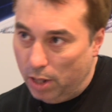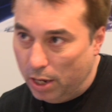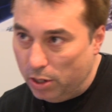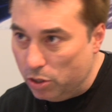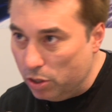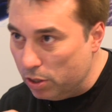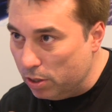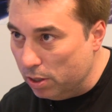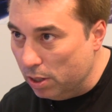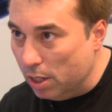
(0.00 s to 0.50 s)

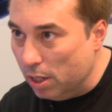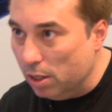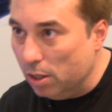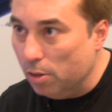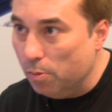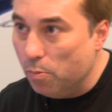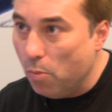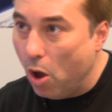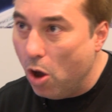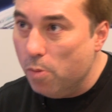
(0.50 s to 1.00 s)
just
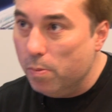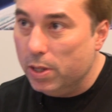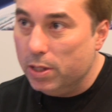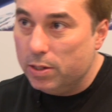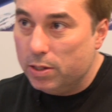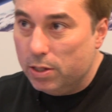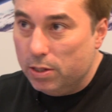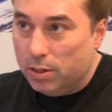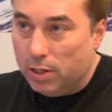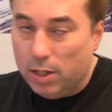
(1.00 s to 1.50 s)
little
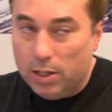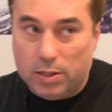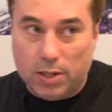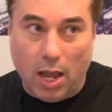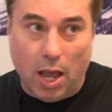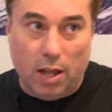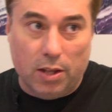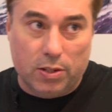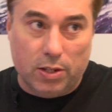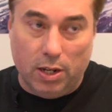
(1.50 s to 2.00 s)
moments and
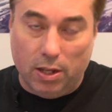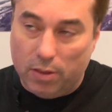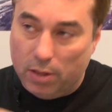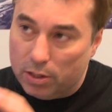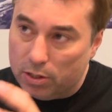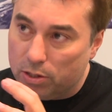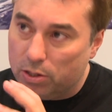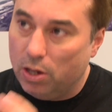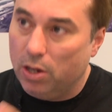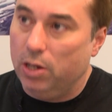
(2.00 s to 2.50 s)
details in it
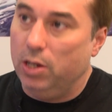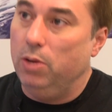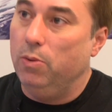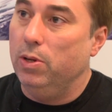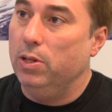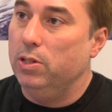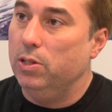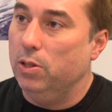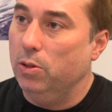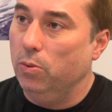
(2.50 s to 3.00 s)
that suck you
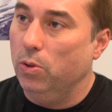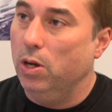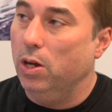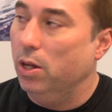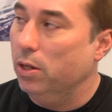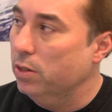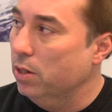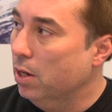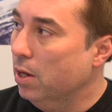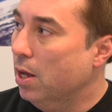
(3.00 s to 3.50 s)
into the
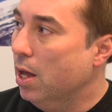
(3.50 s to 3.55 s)
world.